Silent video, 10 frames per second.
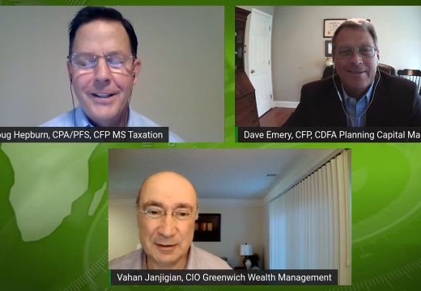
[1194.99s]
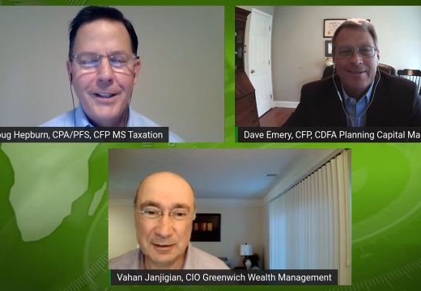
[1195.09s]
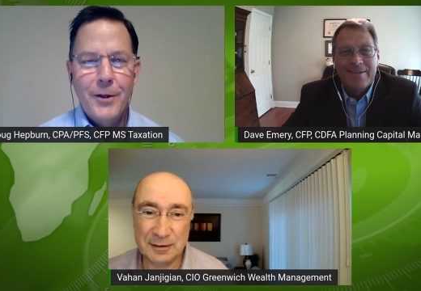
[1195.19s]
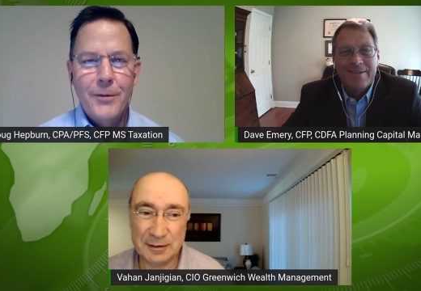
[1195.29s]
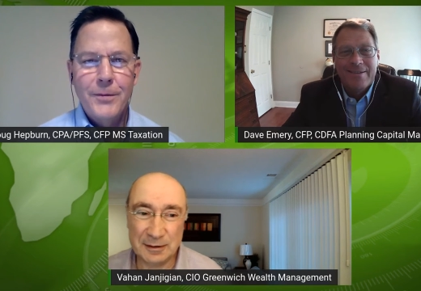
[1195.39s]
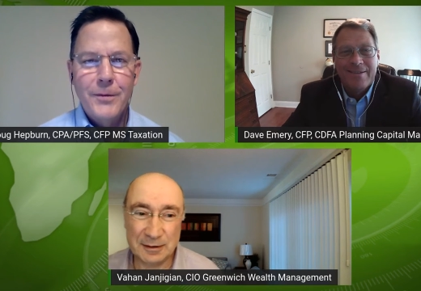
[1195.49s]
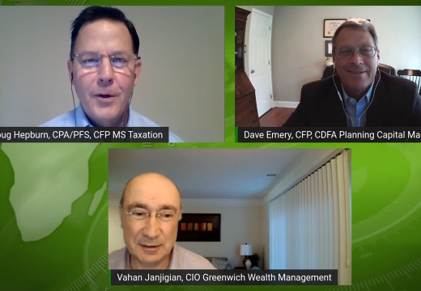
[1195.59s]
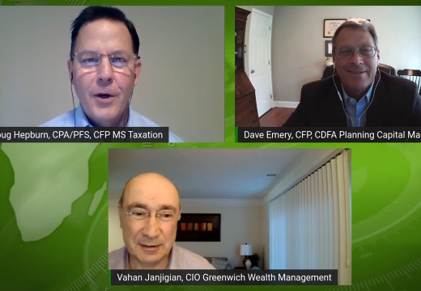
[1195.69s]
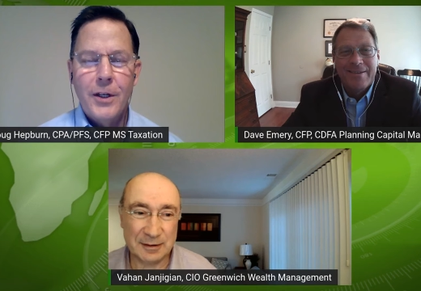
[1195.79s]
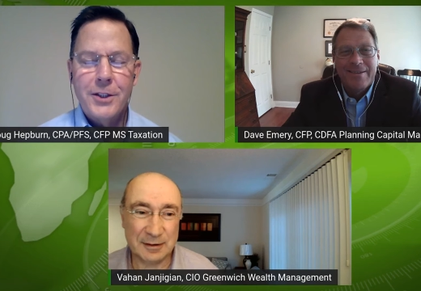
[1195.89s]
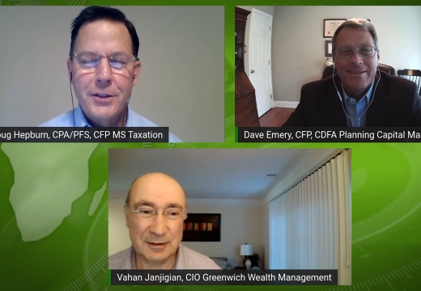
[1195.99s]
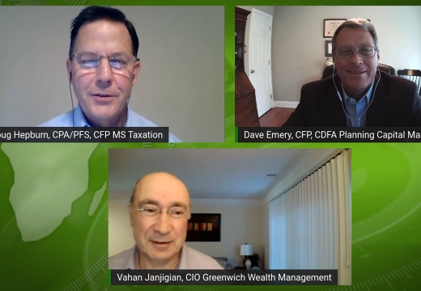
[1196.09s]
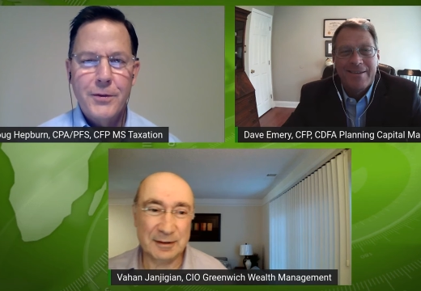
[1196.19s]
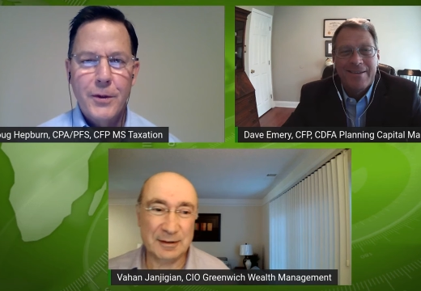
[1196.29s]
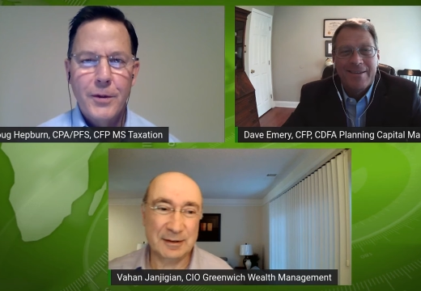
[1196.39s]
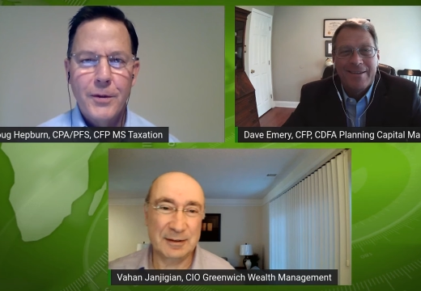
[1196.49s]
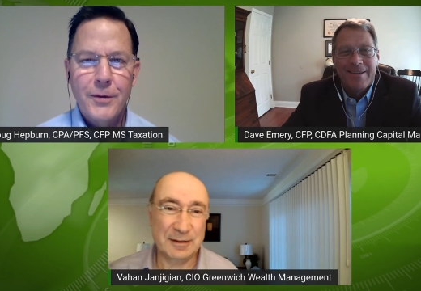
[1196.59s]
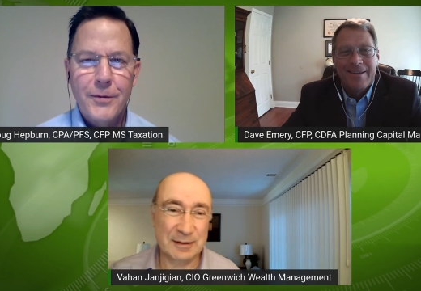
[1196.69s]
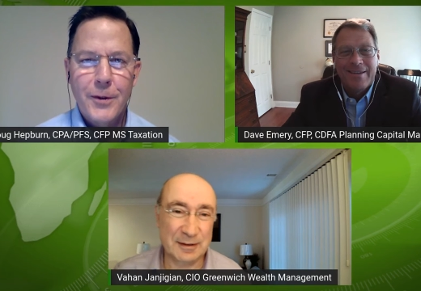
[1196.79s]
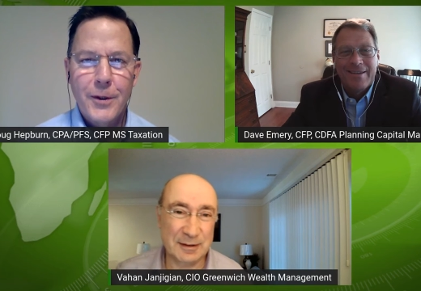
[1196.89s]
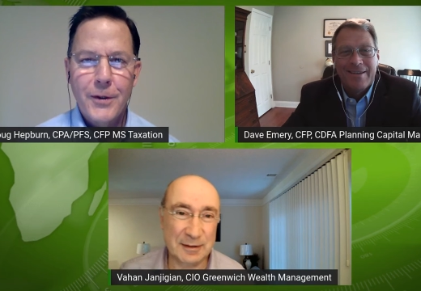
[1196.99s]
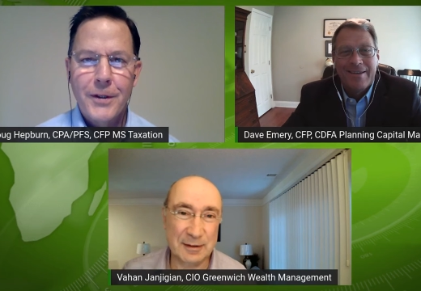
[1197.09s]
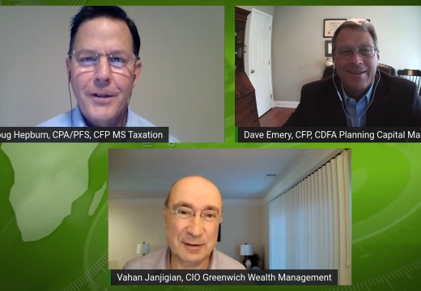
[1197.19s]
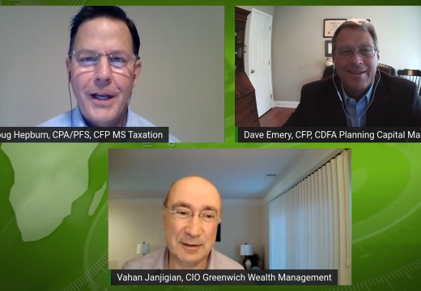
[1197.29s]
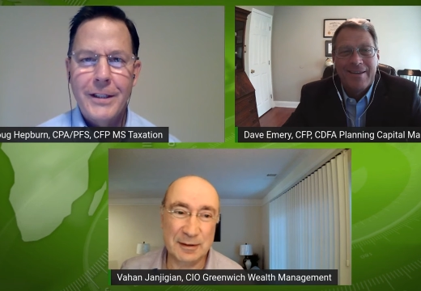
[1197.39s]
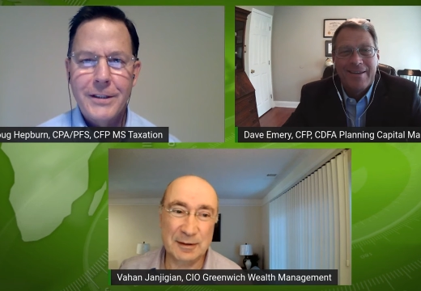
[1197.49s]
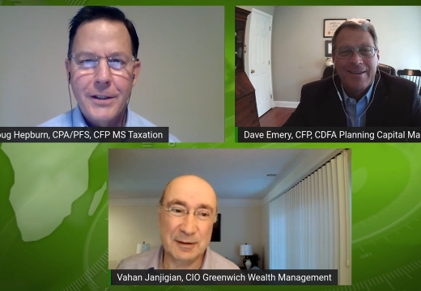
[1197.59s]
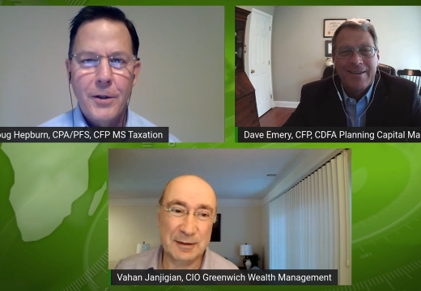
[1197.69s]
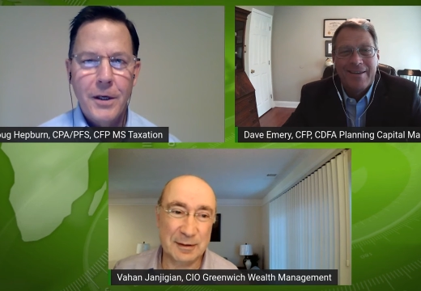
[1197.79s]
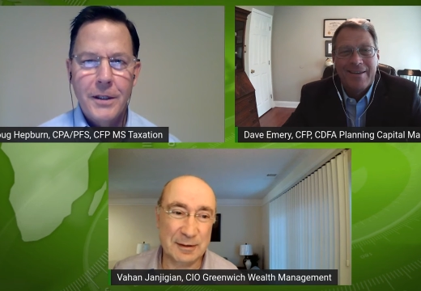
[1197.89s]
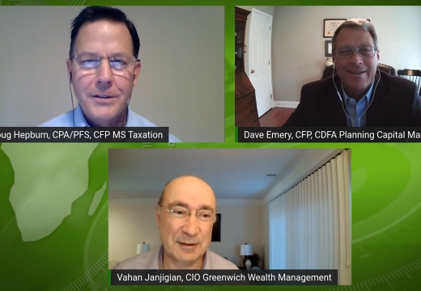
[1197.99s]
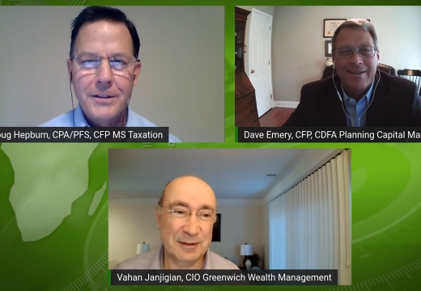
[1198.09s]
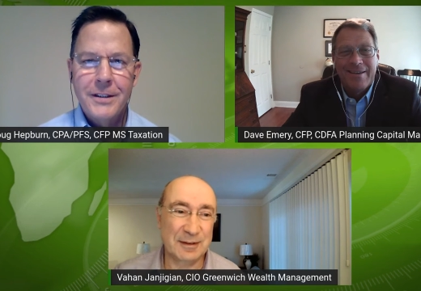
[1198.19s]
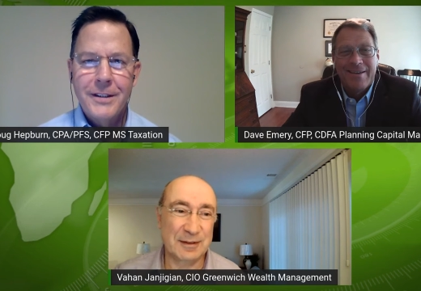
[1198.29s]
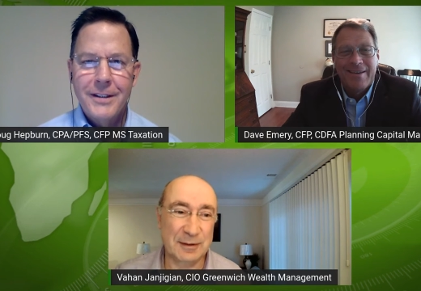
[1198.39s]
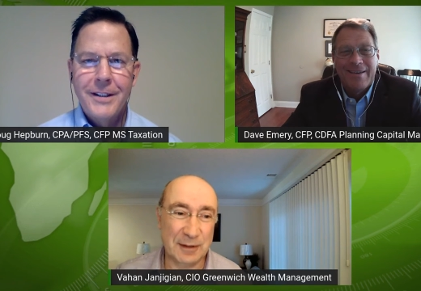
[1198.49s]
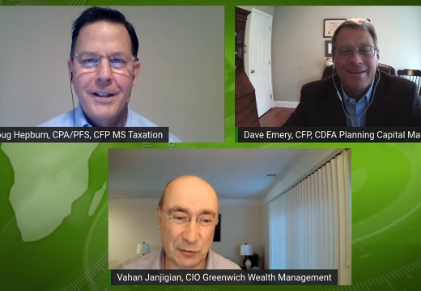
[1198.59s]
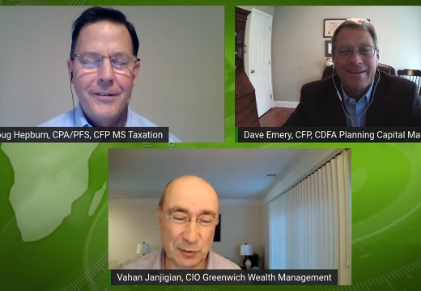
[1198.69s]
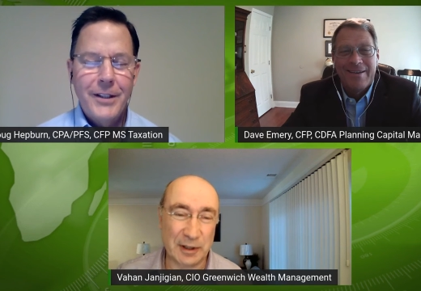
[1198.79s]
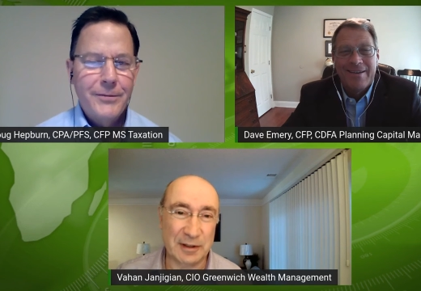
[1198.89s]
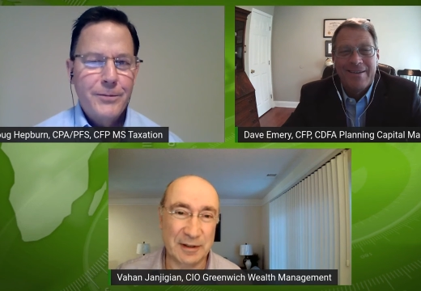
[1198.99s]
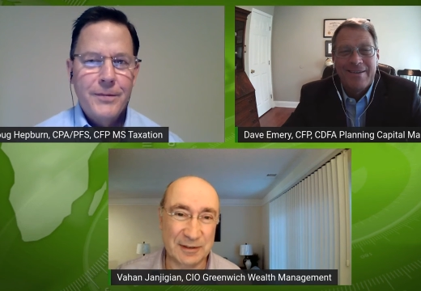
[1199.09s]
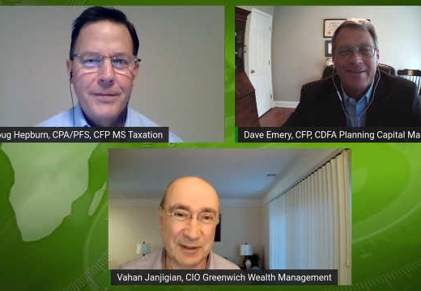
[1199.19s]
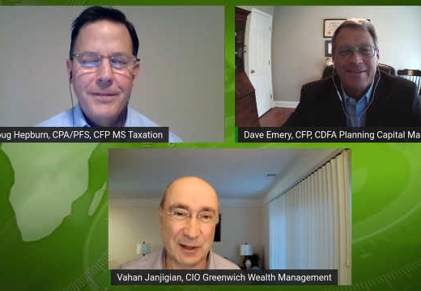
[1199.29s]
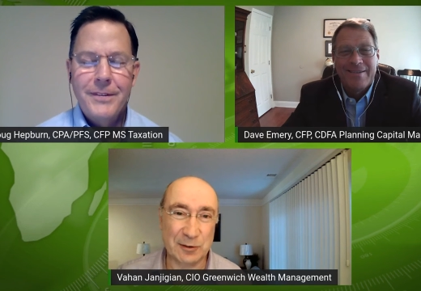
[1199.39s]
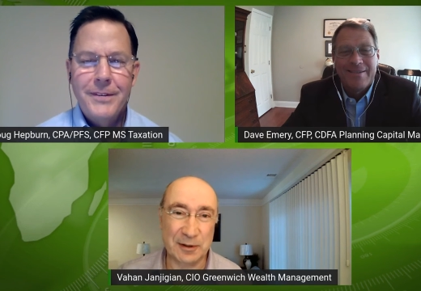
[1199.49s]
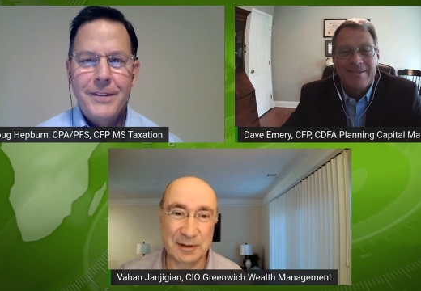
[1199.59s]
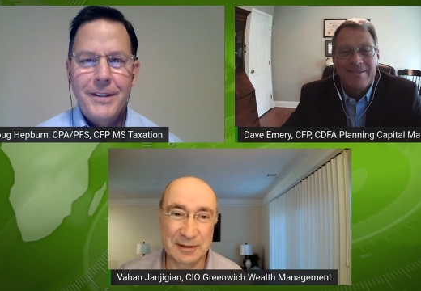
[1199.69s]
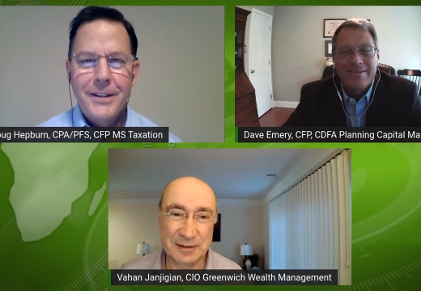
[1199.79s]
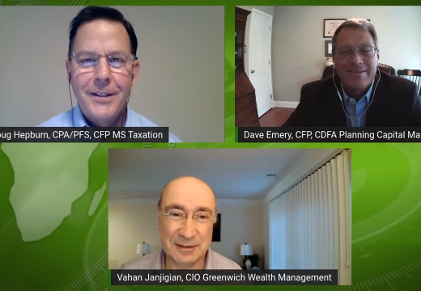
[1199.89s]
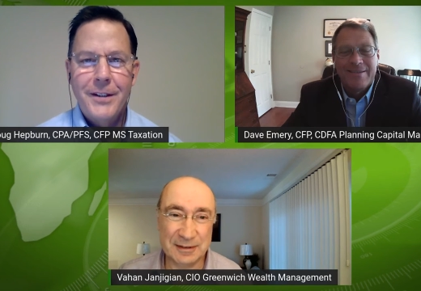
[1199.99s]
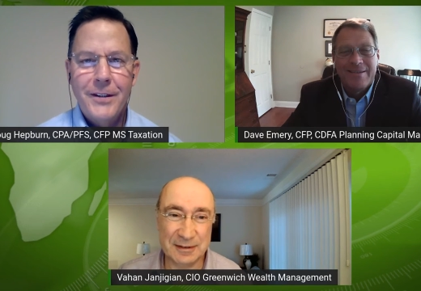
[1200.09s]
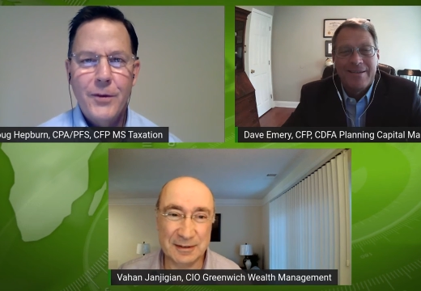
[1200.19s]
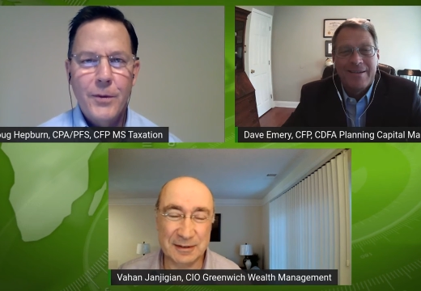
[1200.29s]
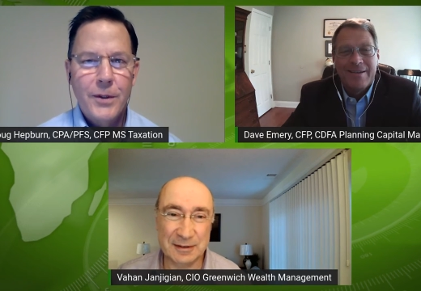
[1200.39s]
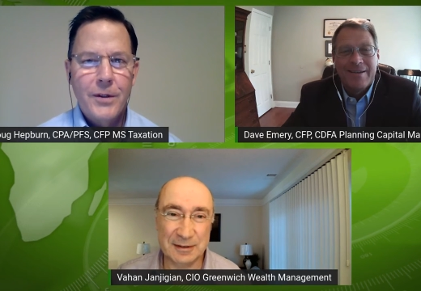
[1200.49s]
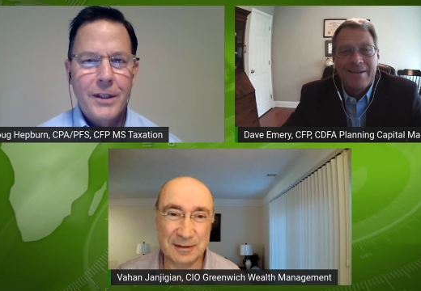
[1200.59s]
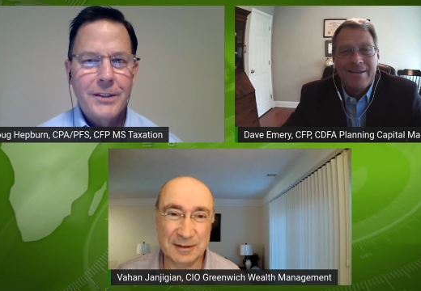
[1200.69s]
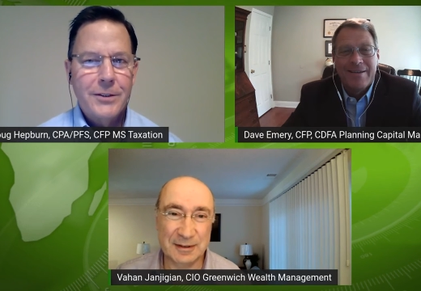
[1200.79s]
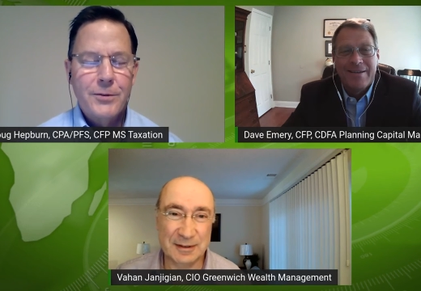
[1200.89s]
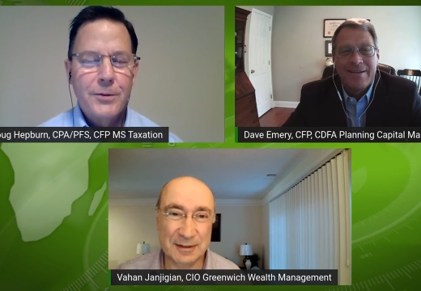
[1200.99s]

Speaker 1: you know, auctions for for classic cars. That's right, exactly. It, we're talking just